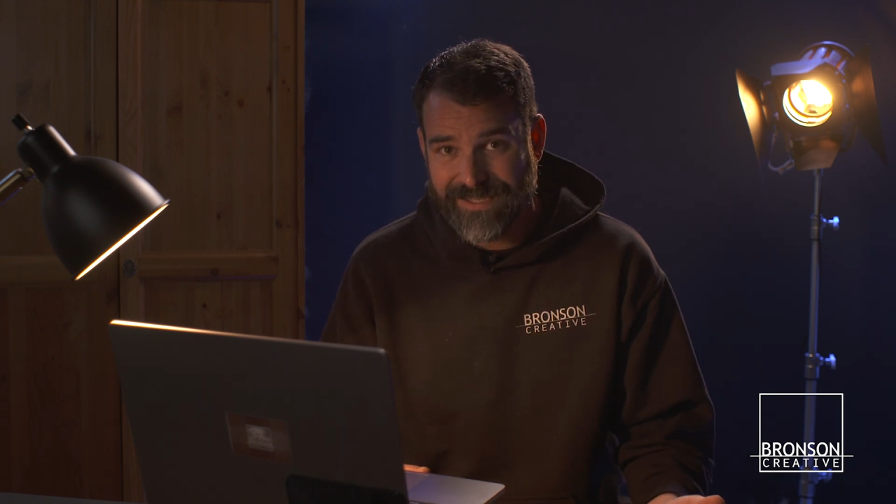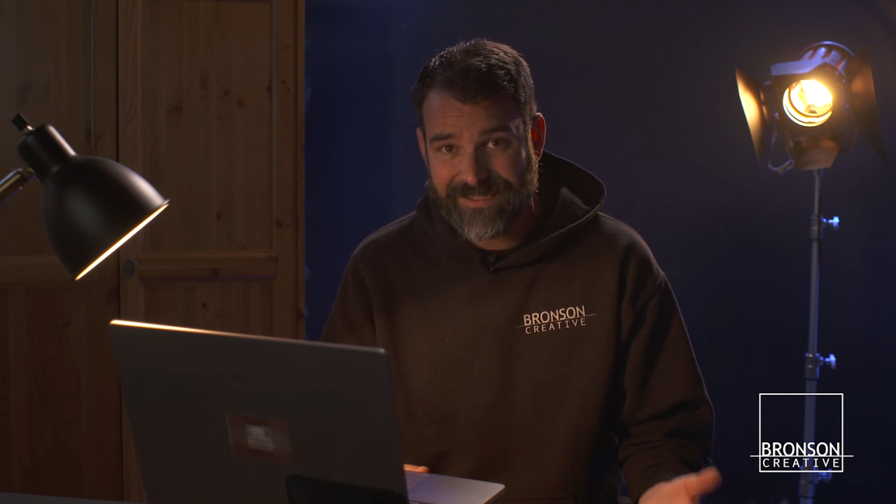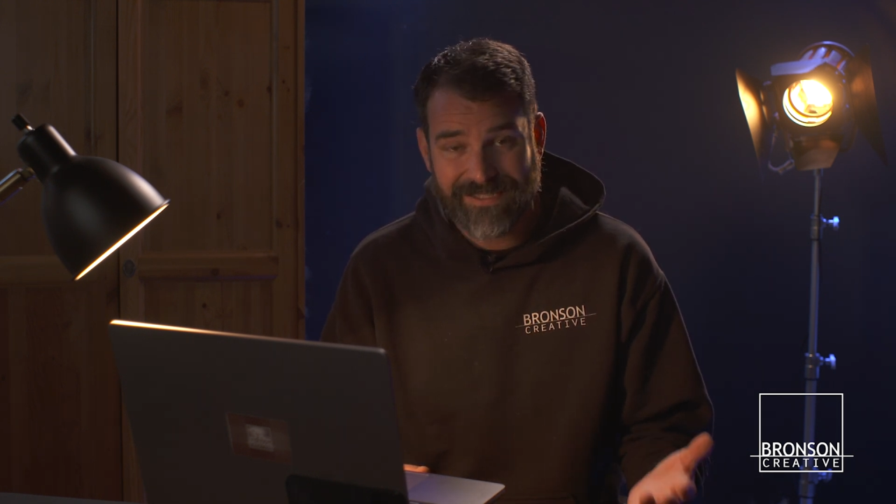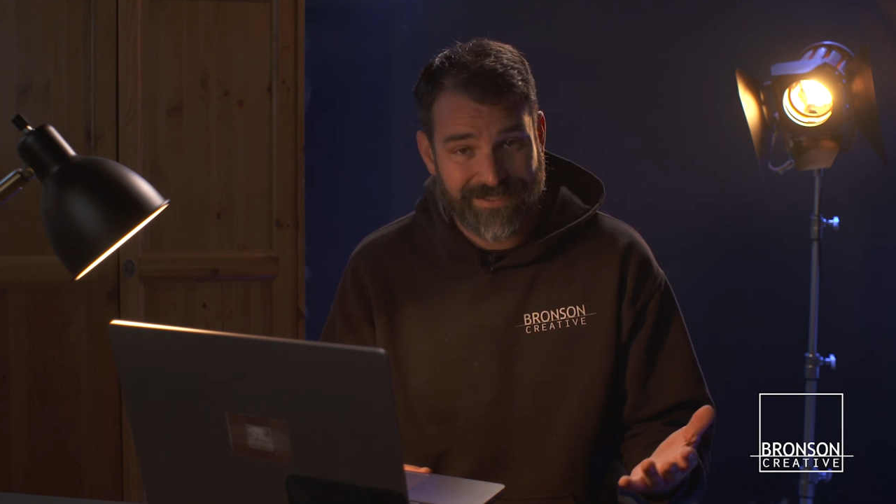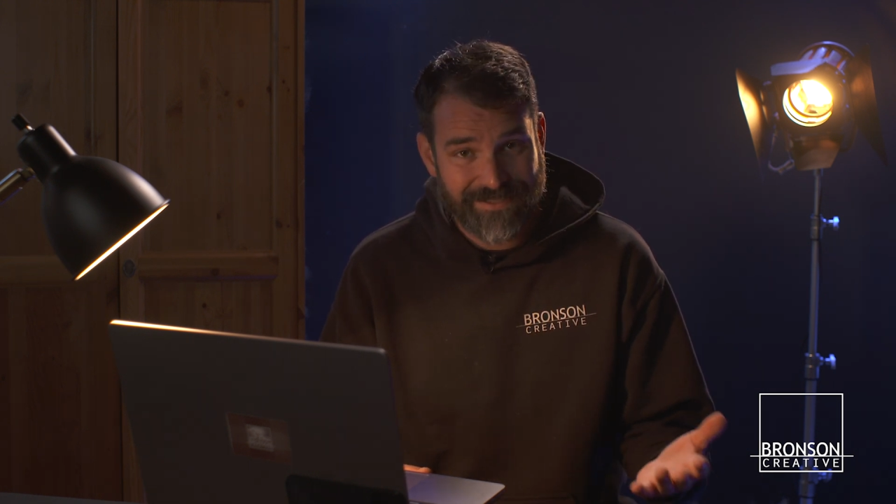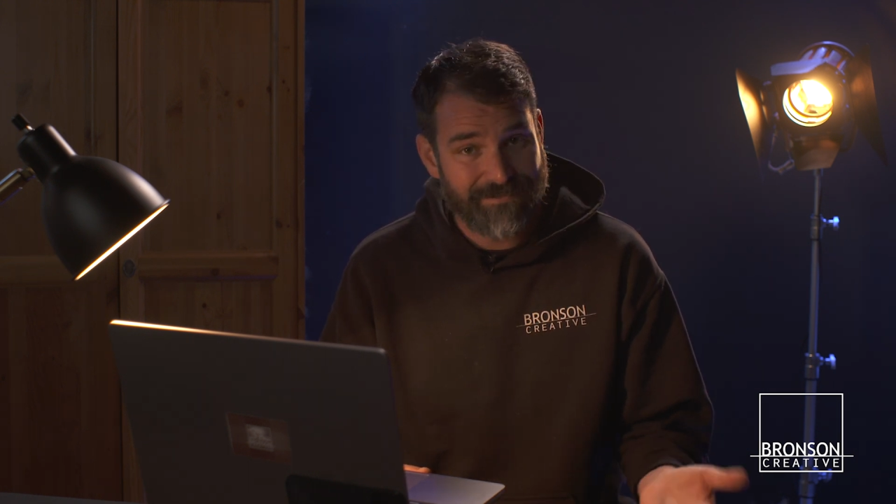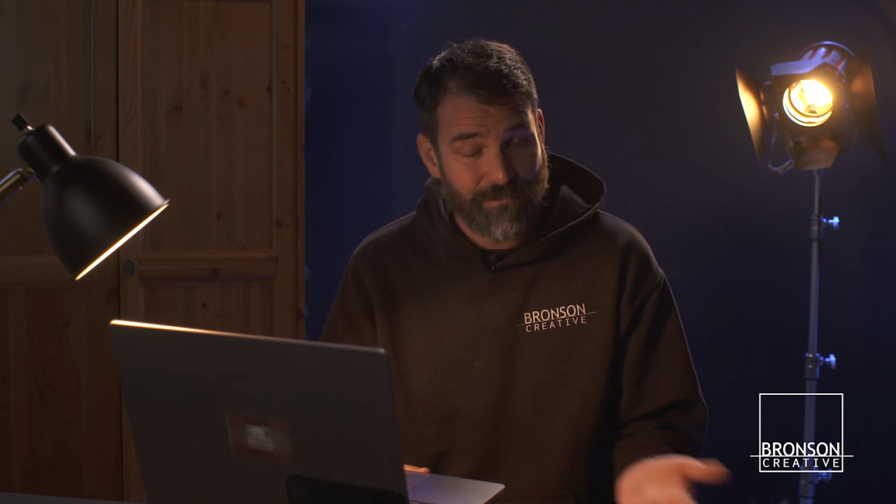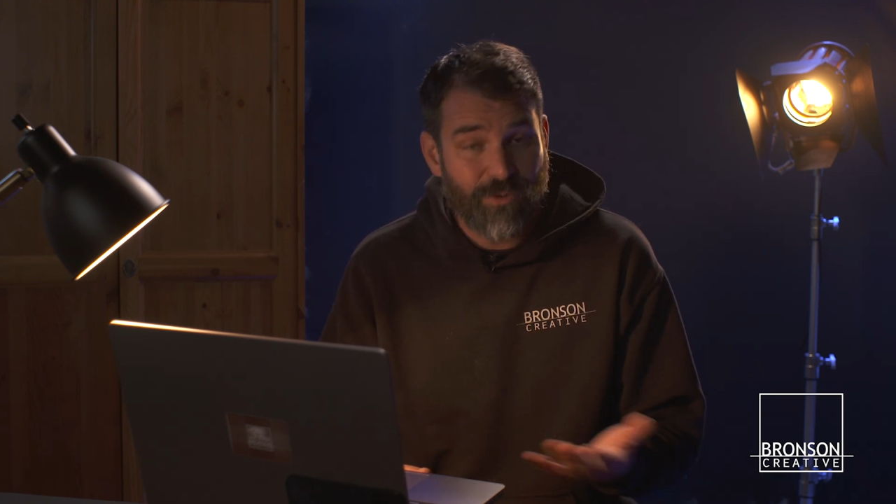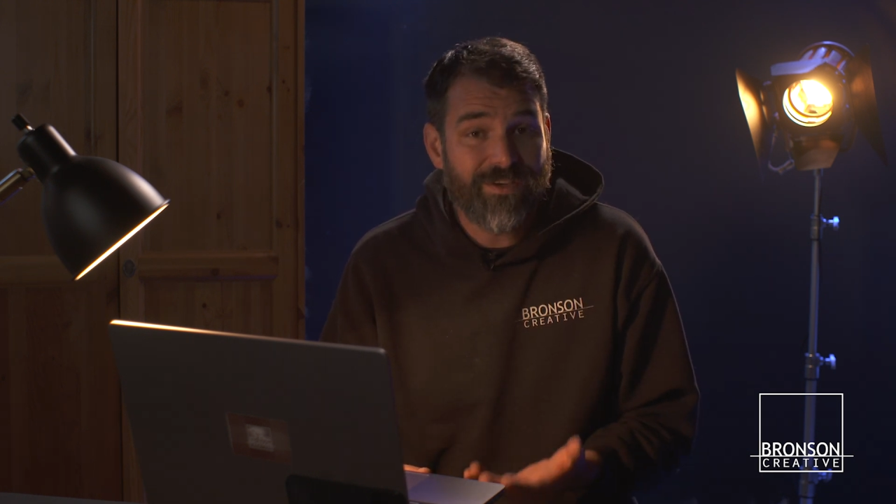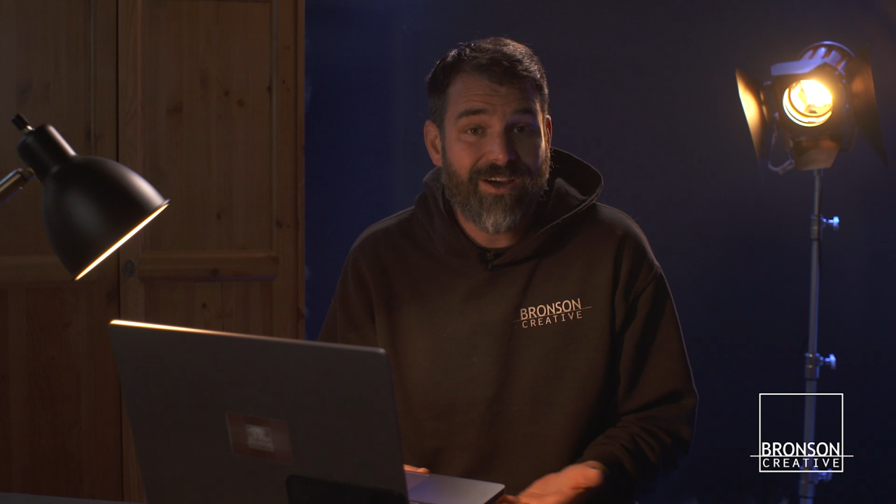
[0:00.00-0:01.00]
this is
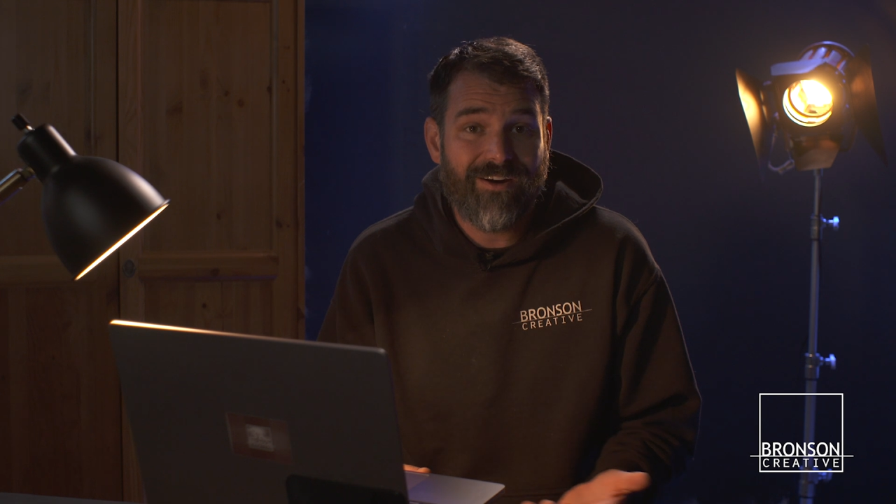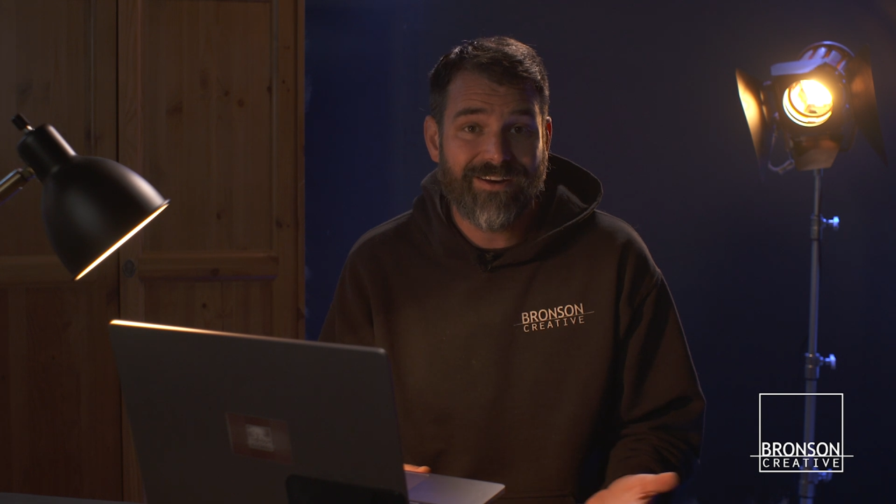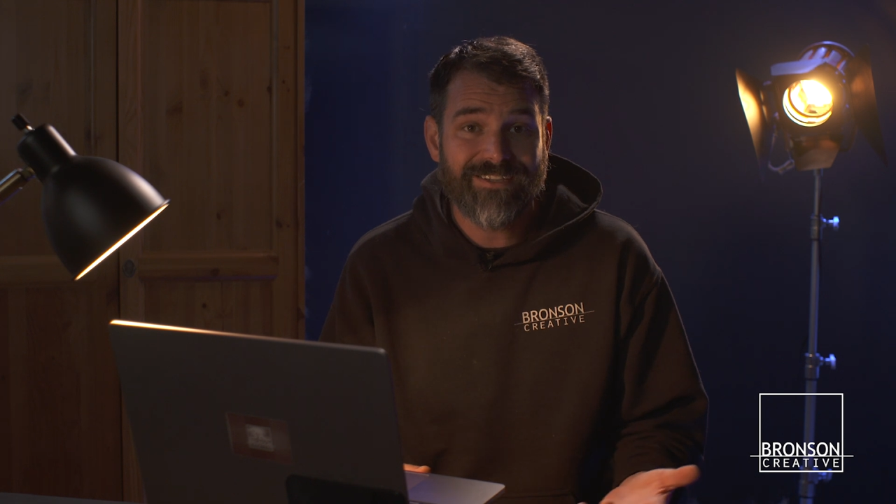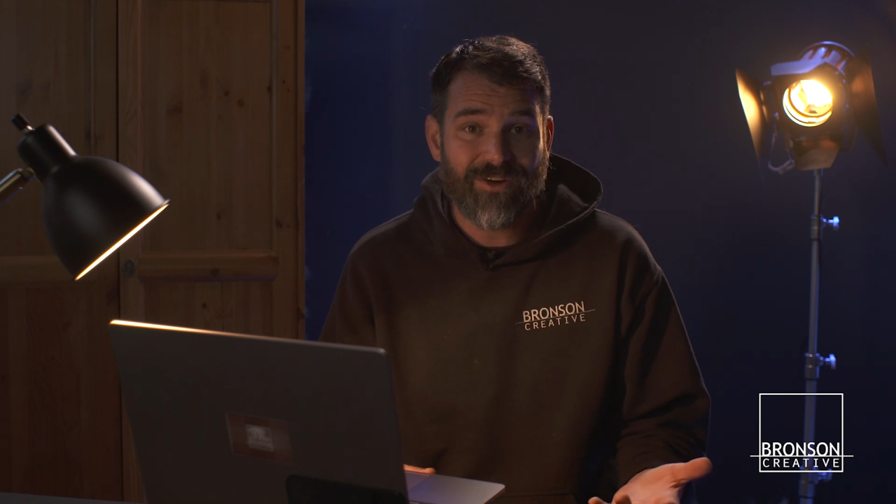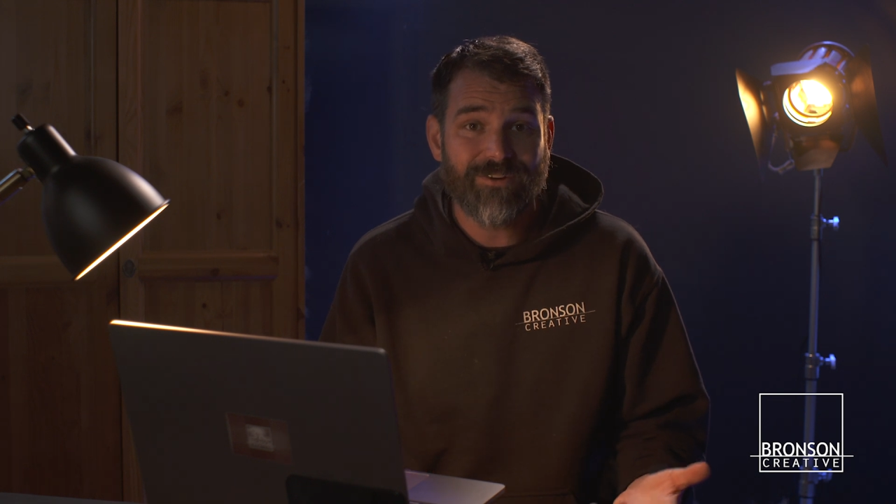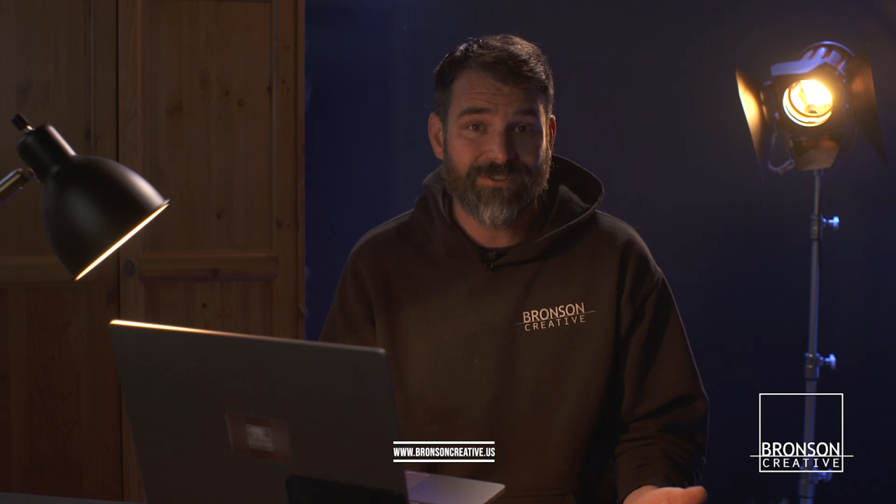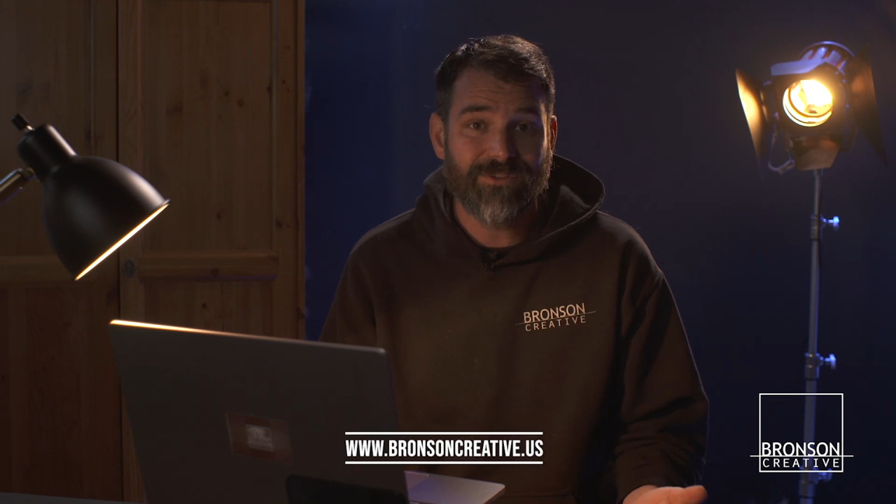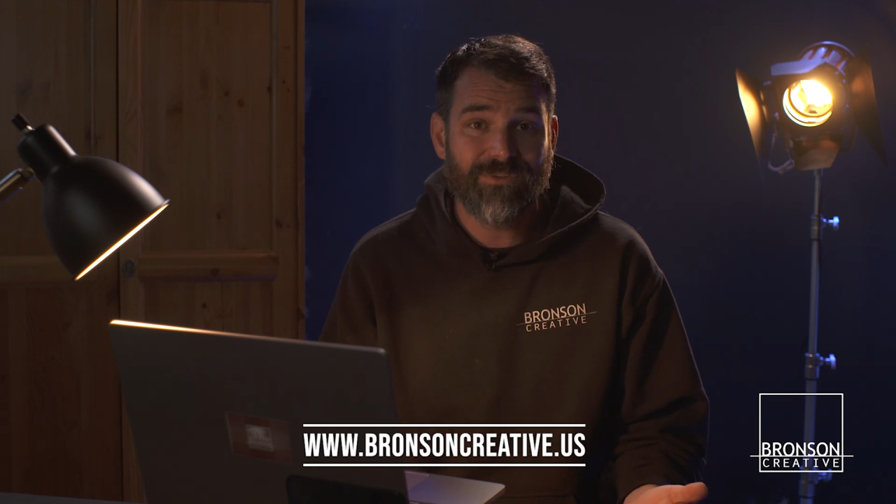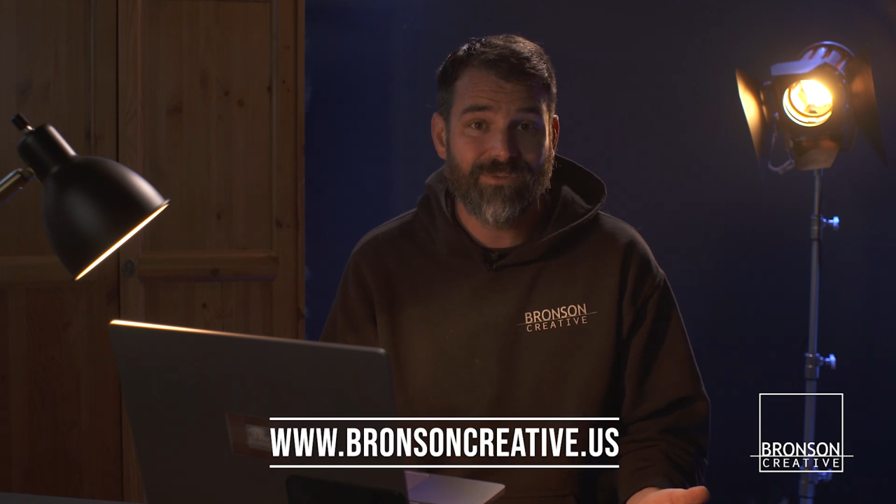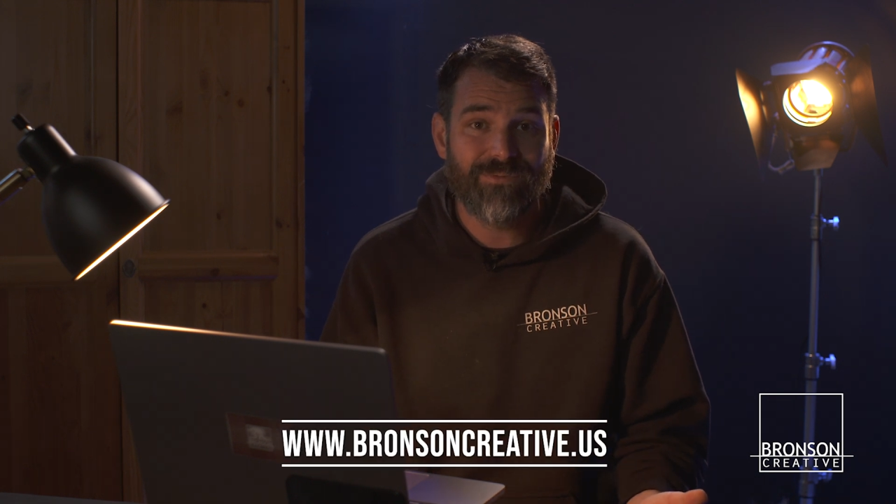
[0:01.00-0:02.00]
moving on is
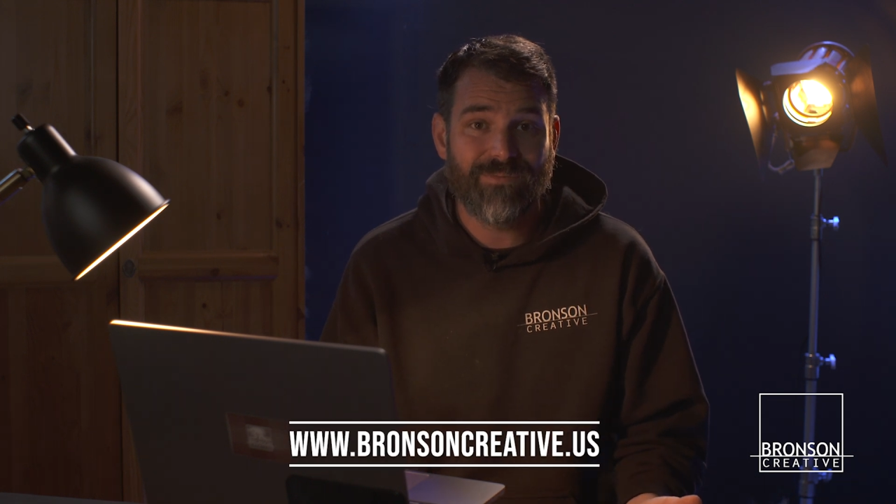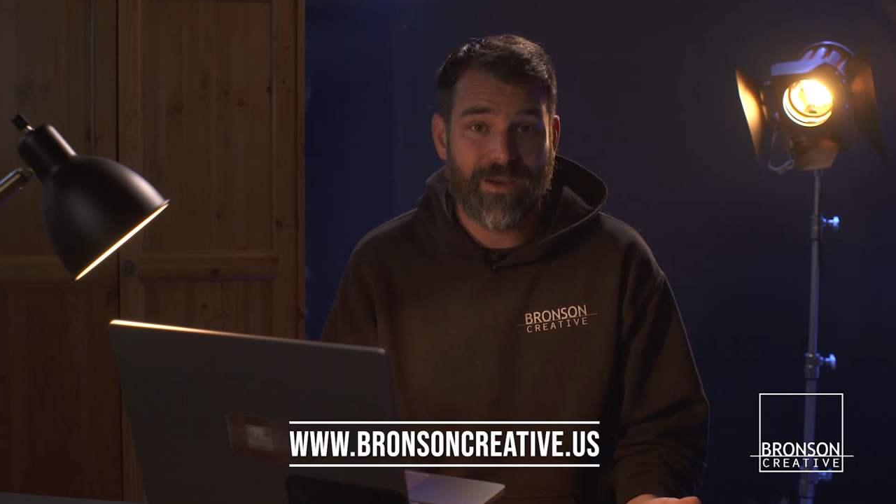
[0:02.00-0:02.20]
also